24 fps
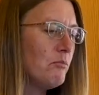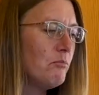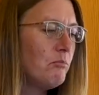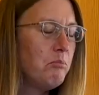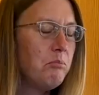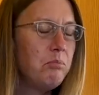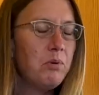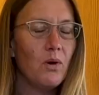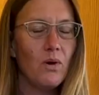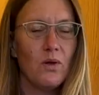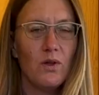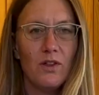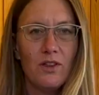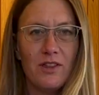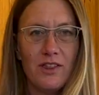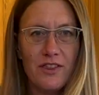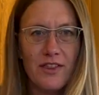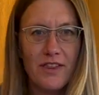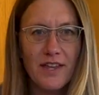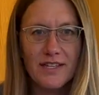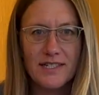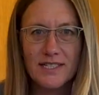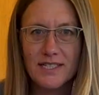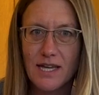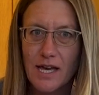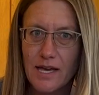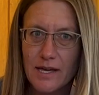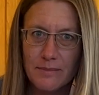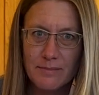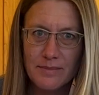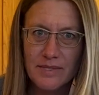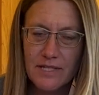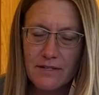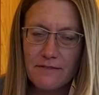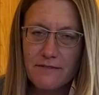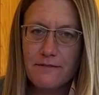Both
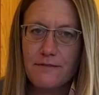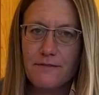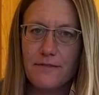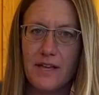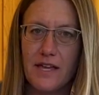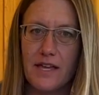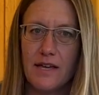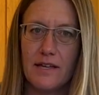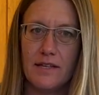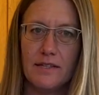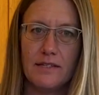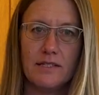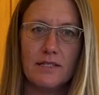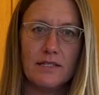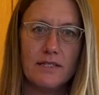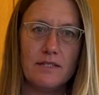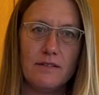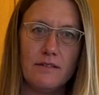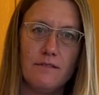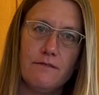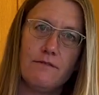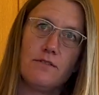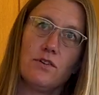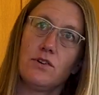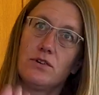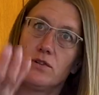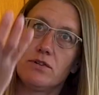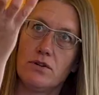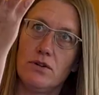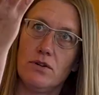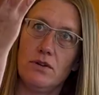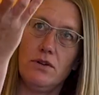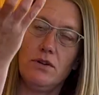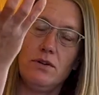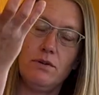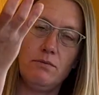types of fans,
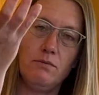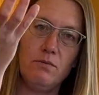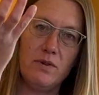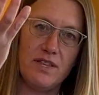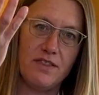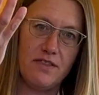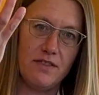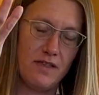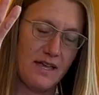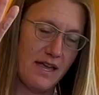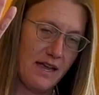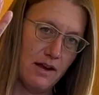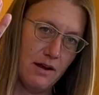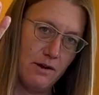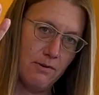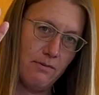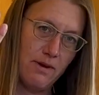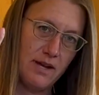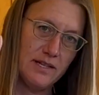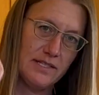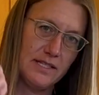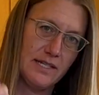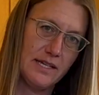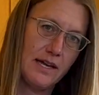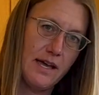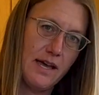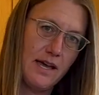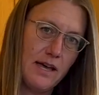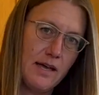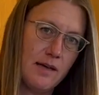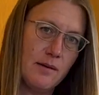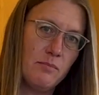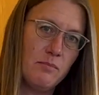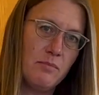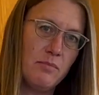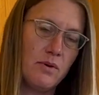vertical with the air rising
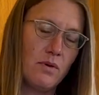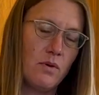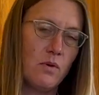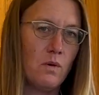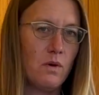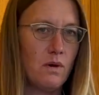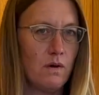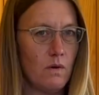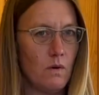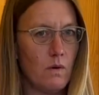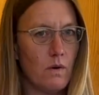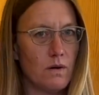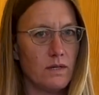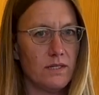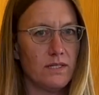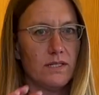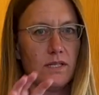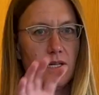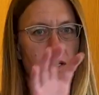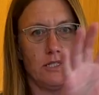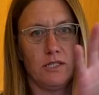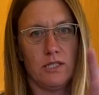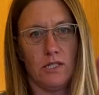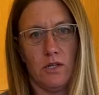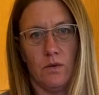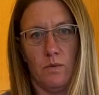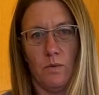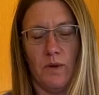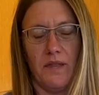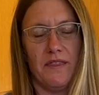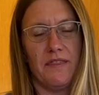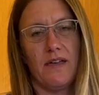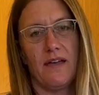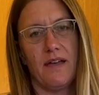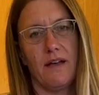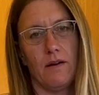up or horizontal
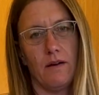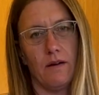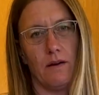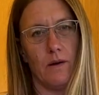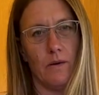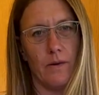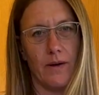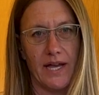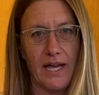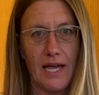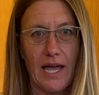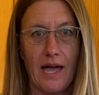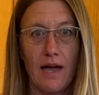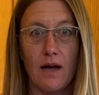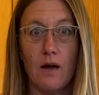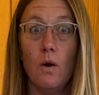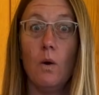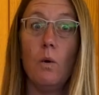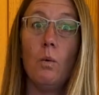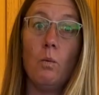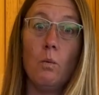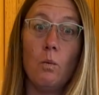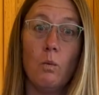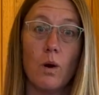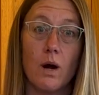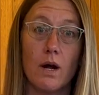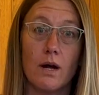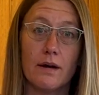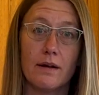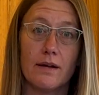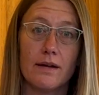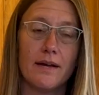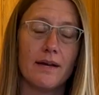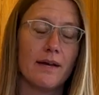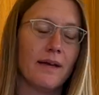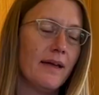with the air going out,
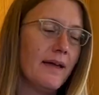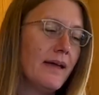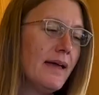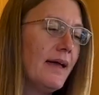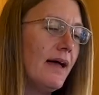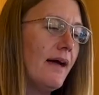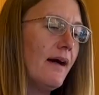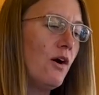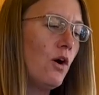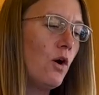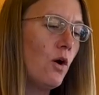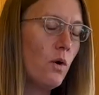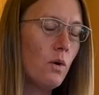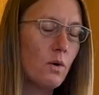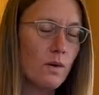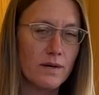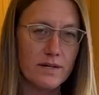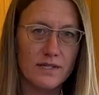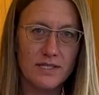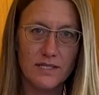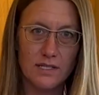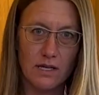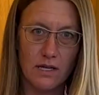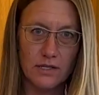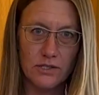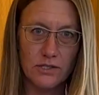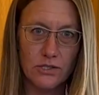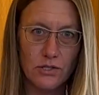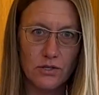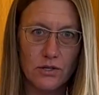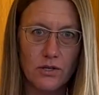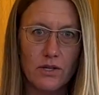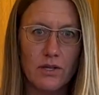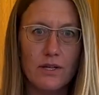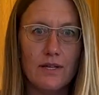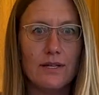work.
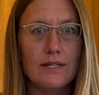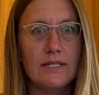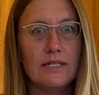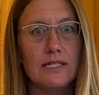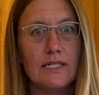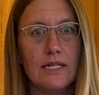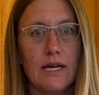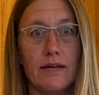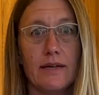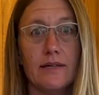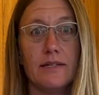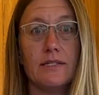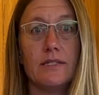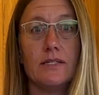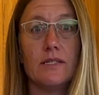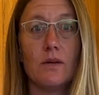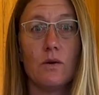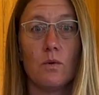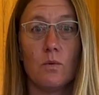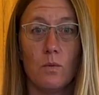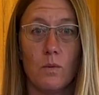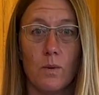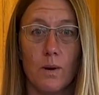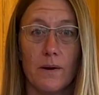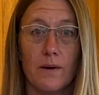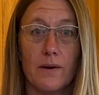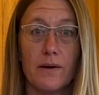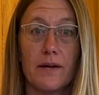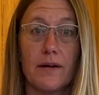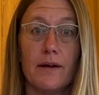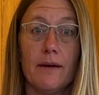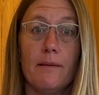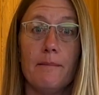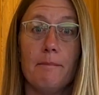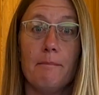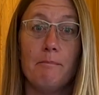Horizontal does work
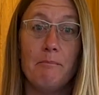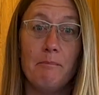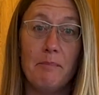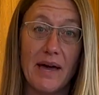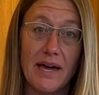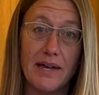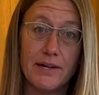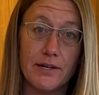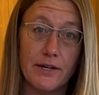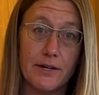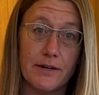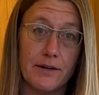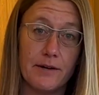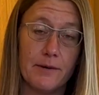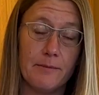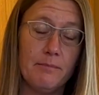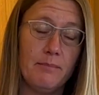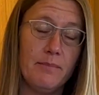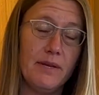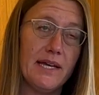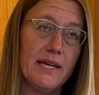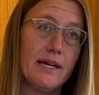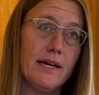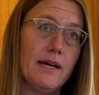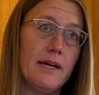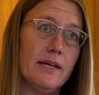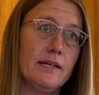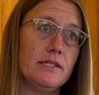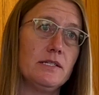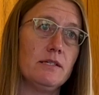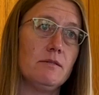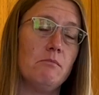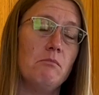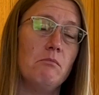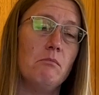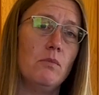better because
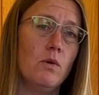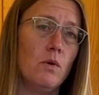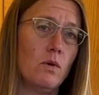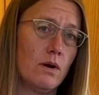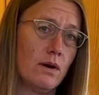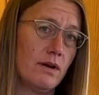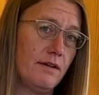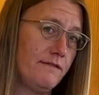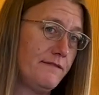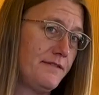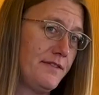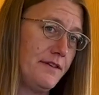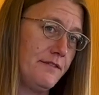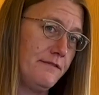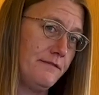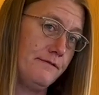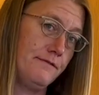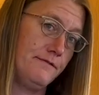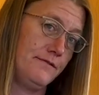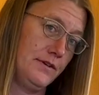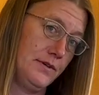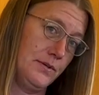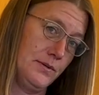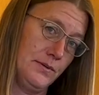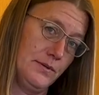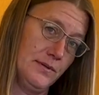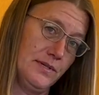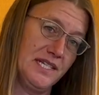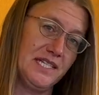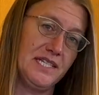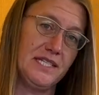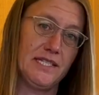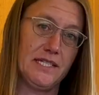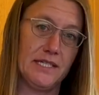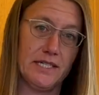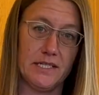more of the food
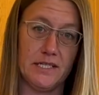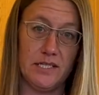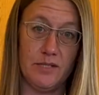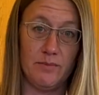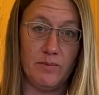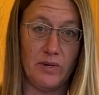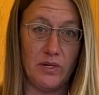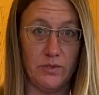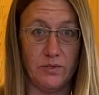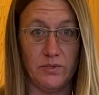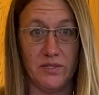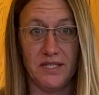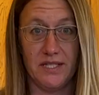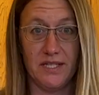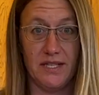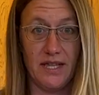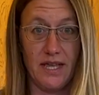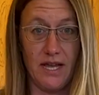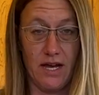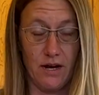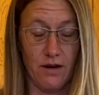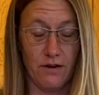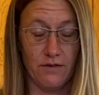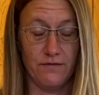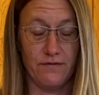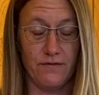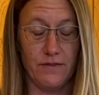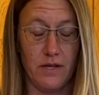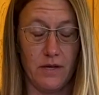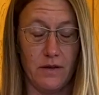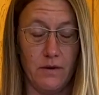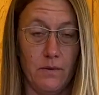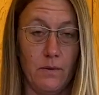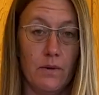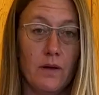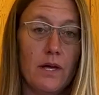is exposed to the
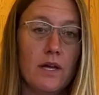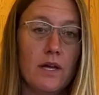airflow.